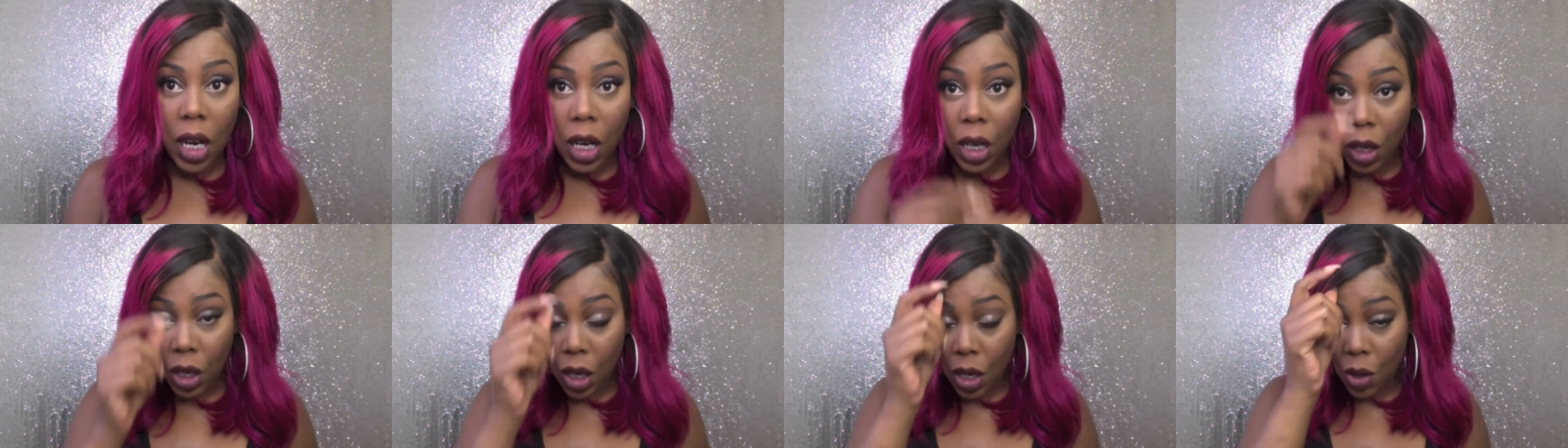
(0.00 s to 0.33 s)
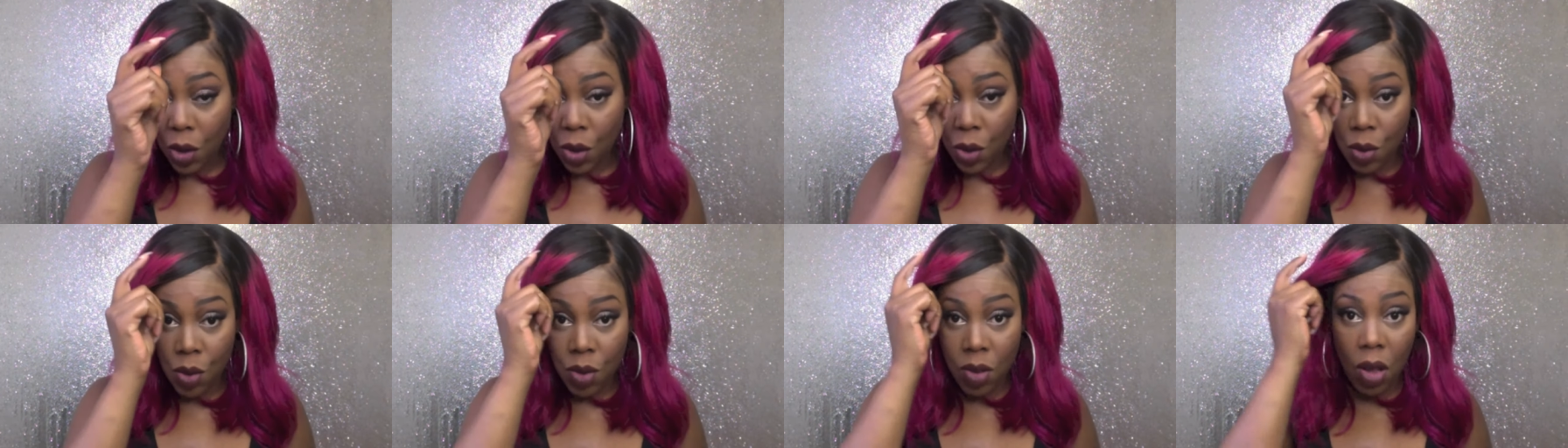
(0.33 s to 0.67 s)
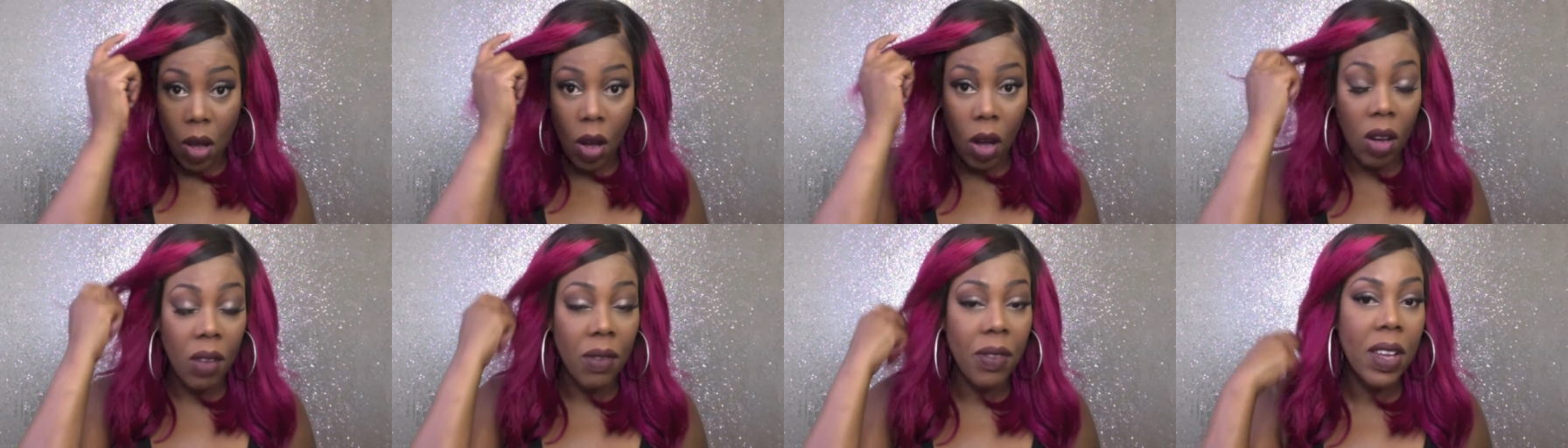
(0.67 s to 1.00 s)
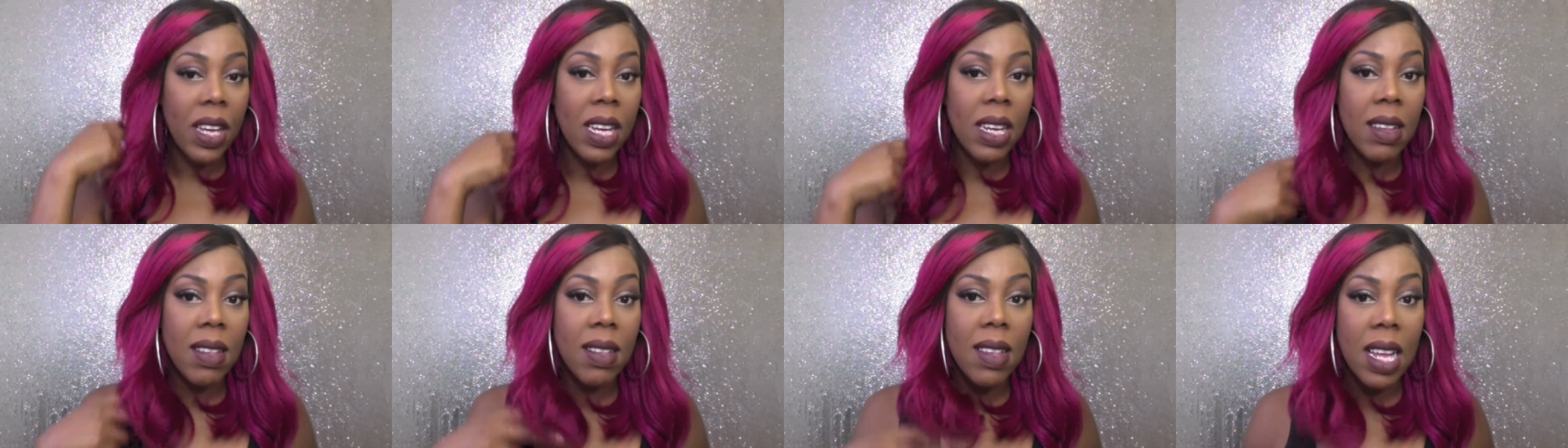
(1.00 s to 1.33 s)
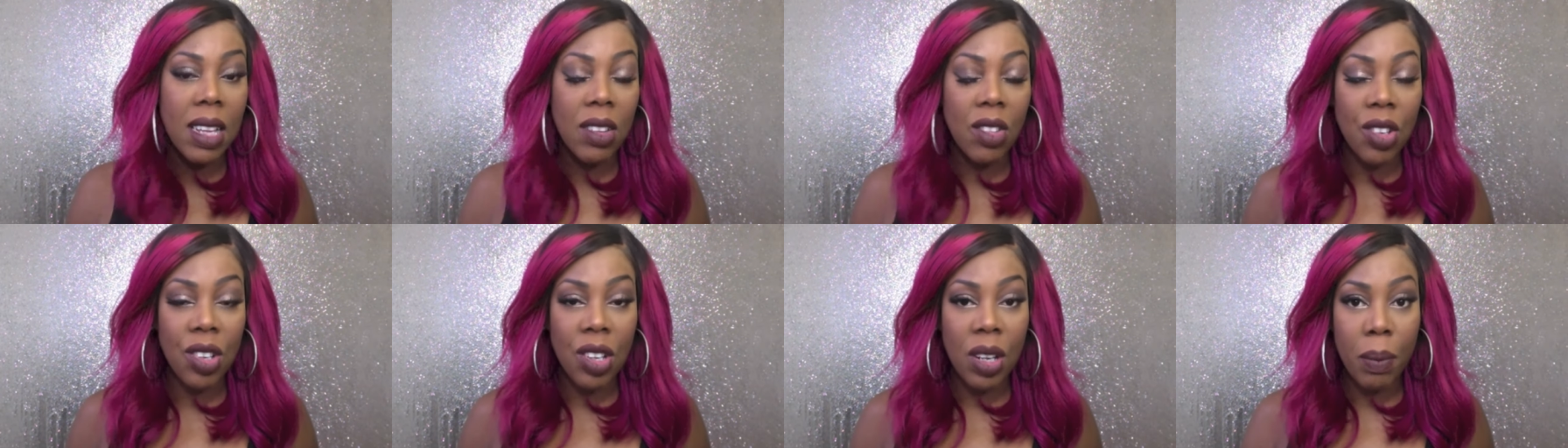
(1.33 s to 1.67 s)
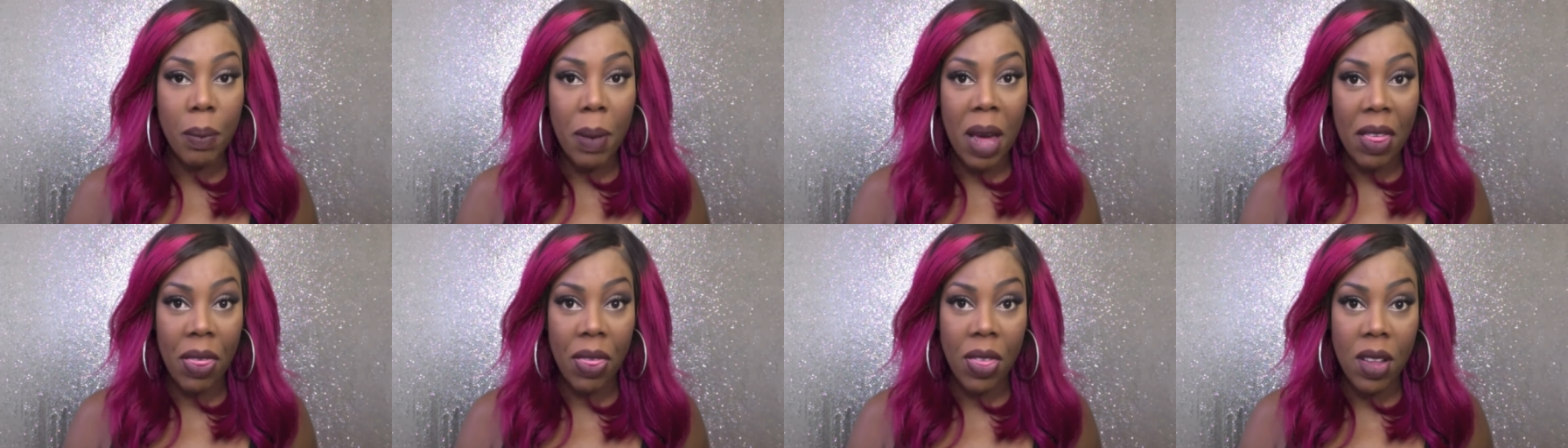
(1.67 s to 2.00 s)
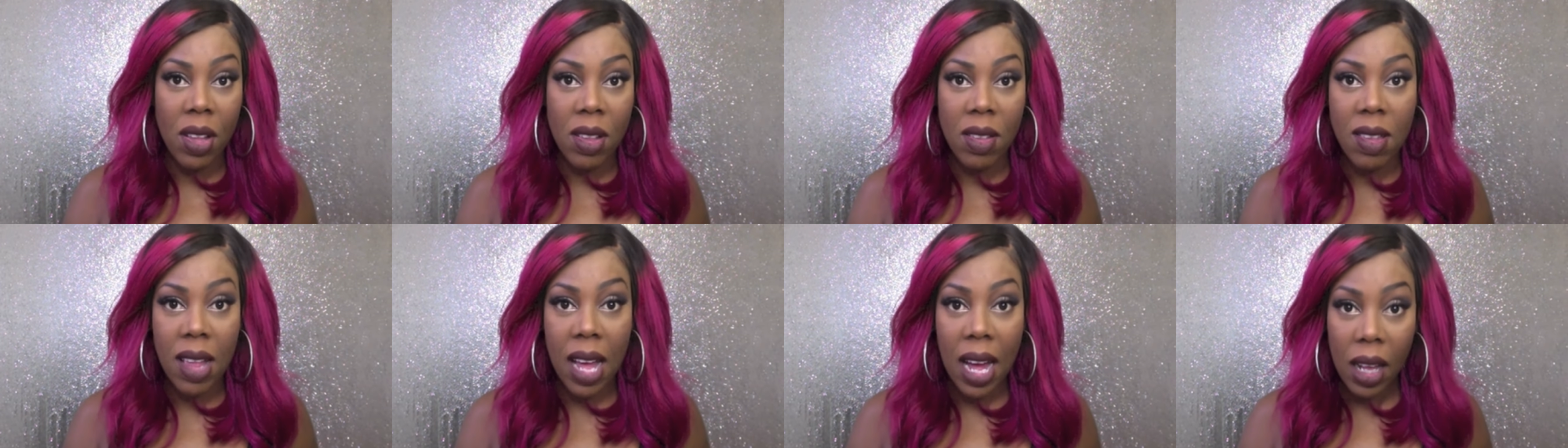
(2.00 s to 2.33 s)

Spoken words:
loads of extension methods